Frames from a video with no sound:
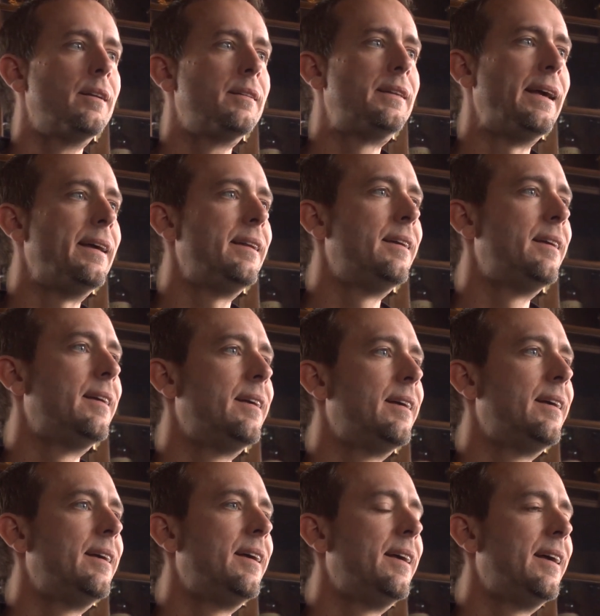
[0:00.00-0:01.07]
that
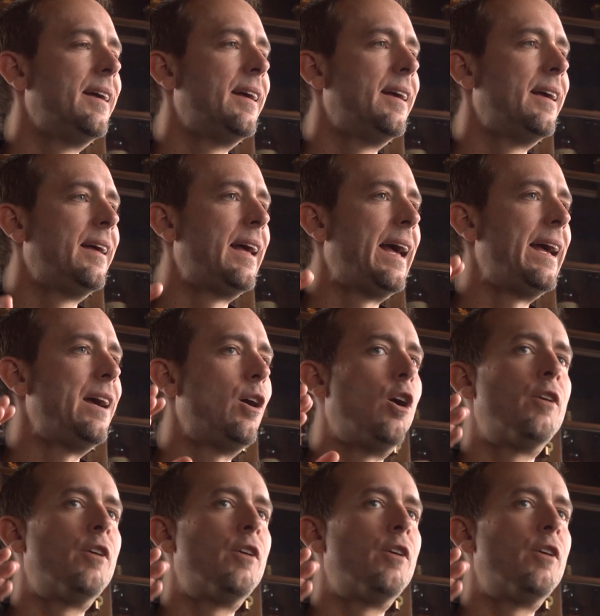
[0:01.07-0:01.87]
a